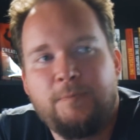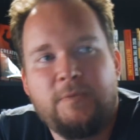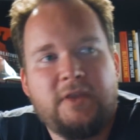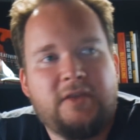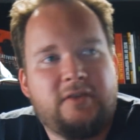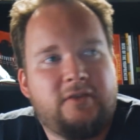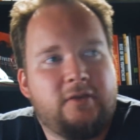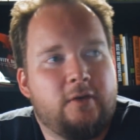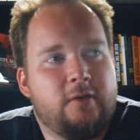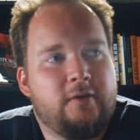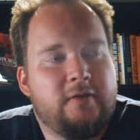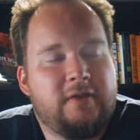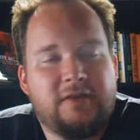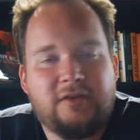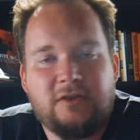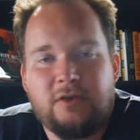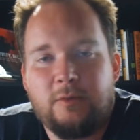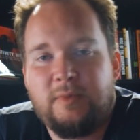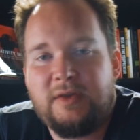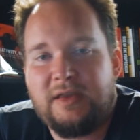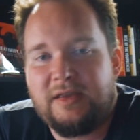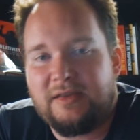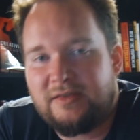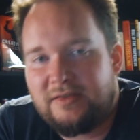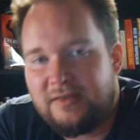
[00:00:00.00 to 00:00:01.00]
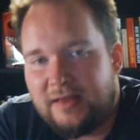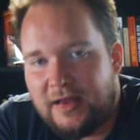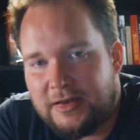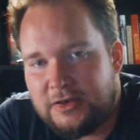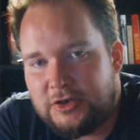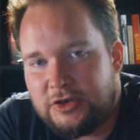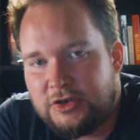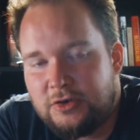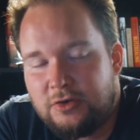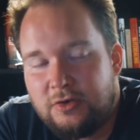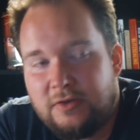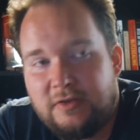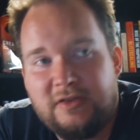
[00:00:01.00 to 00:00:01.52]
So this could be a
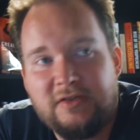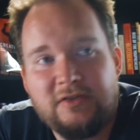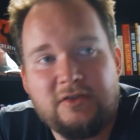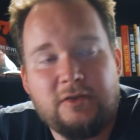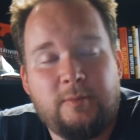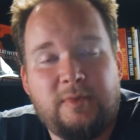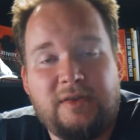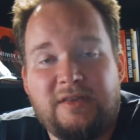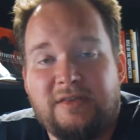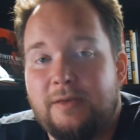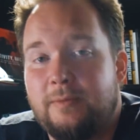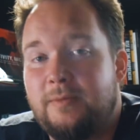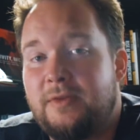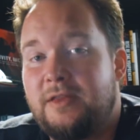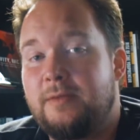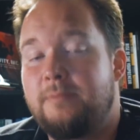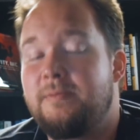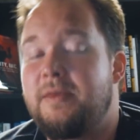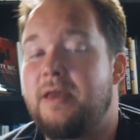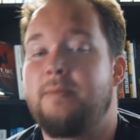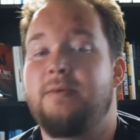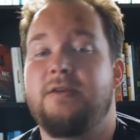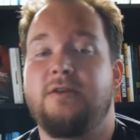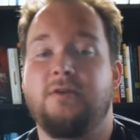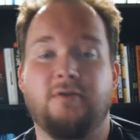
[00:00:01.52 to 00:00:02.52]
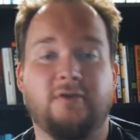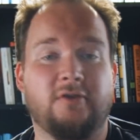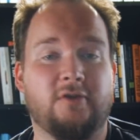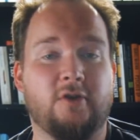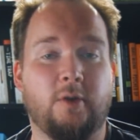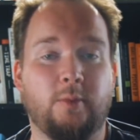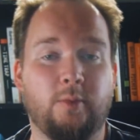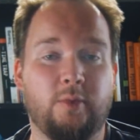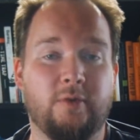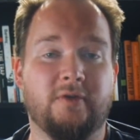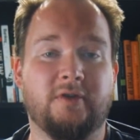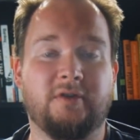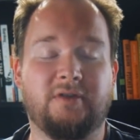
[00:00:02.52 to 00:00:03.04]
statue, this could be something that maybe you
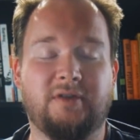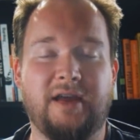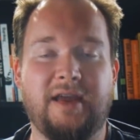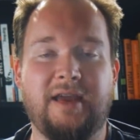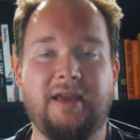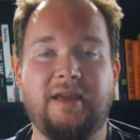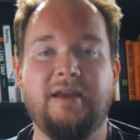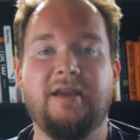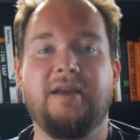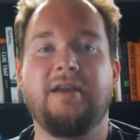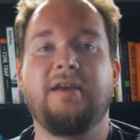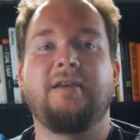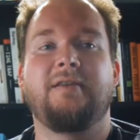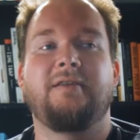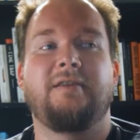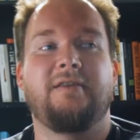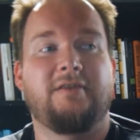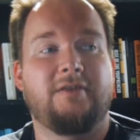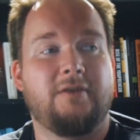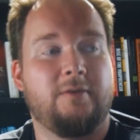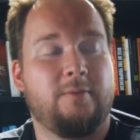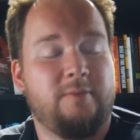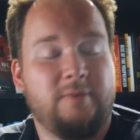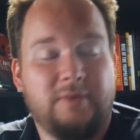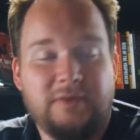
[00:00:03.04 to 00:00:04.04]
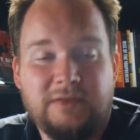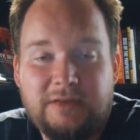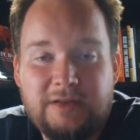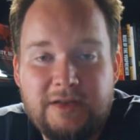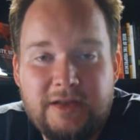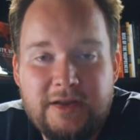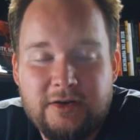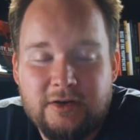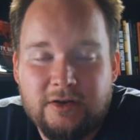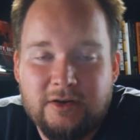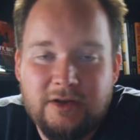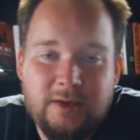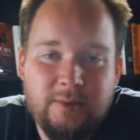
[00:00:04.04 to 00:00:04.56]
sculpt with clay, this could
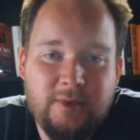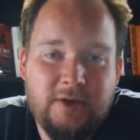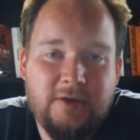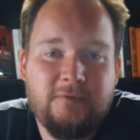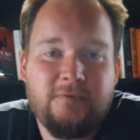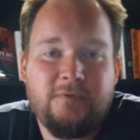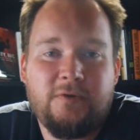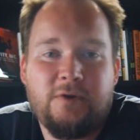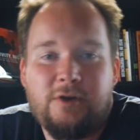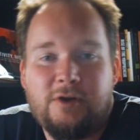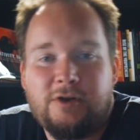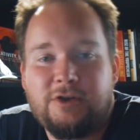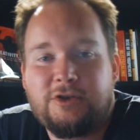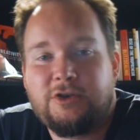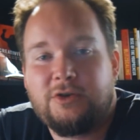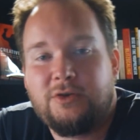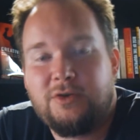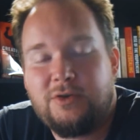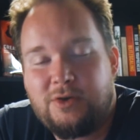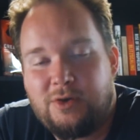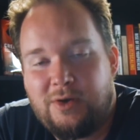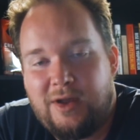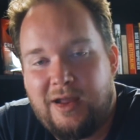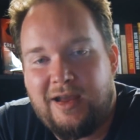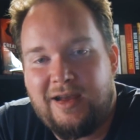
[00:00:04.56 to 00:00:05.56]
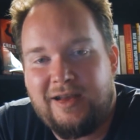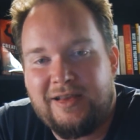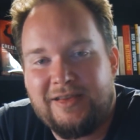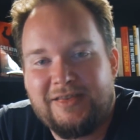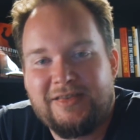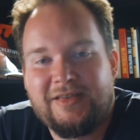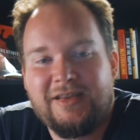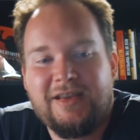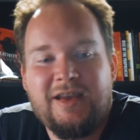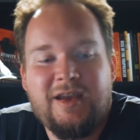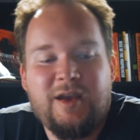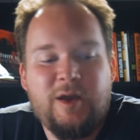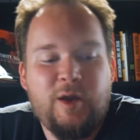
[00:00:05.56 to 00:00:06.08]
literally be furniture in your
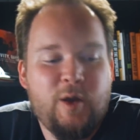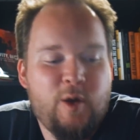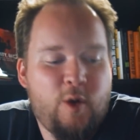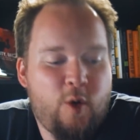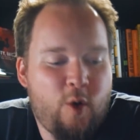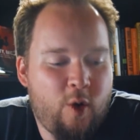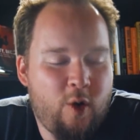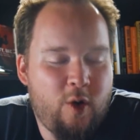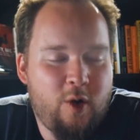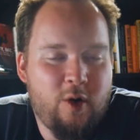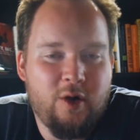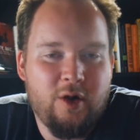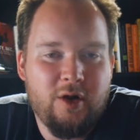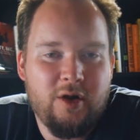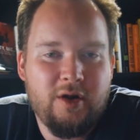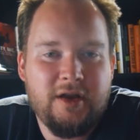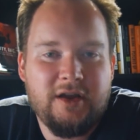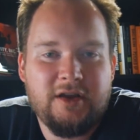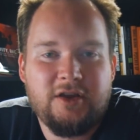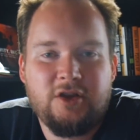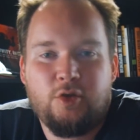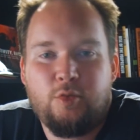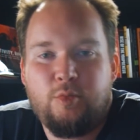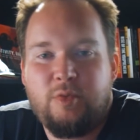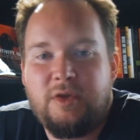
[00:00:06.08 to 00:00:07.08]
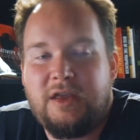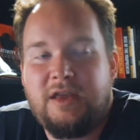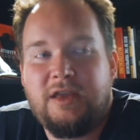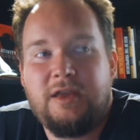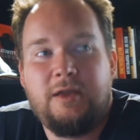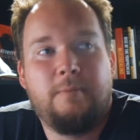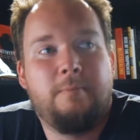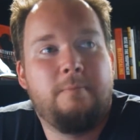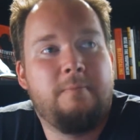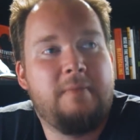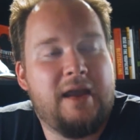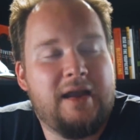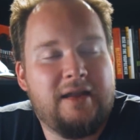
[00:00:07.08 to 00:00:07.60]
house, or it could
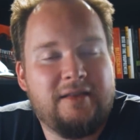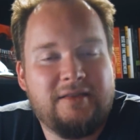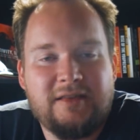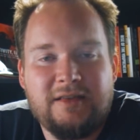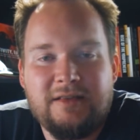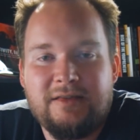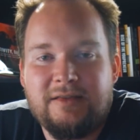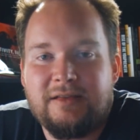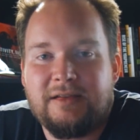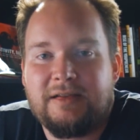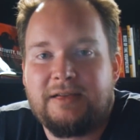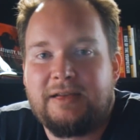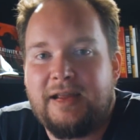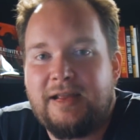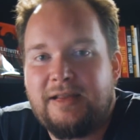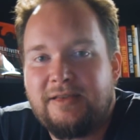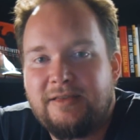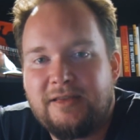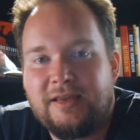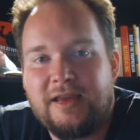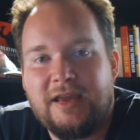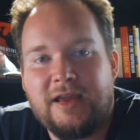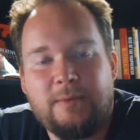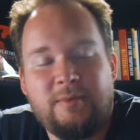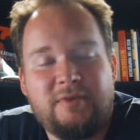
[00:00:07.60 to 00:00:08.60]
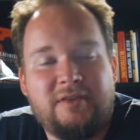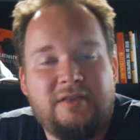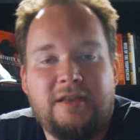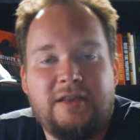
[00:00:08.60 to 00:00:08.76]
be mountains, landscapes,